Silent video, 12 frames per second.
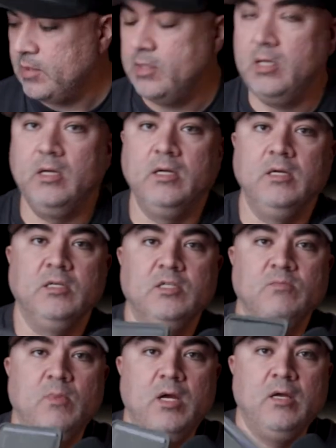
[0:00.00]
the
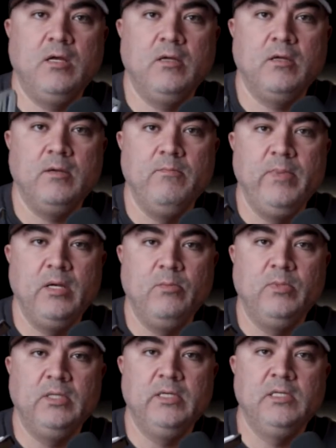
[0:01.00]
small
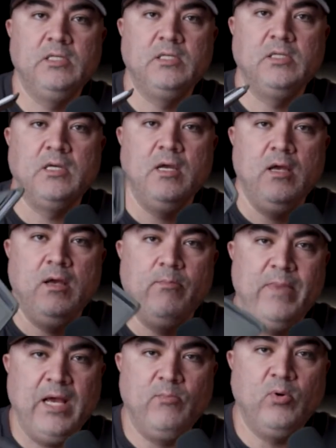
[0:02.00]
minimalist
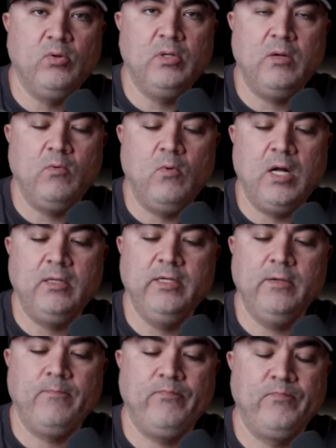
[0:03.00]
Magpul
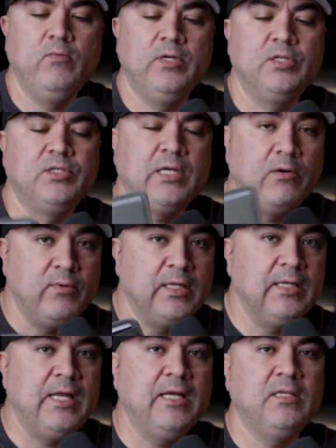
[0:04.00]
wallet, which I
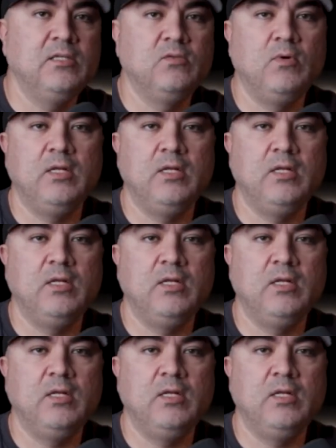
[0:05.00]
really like this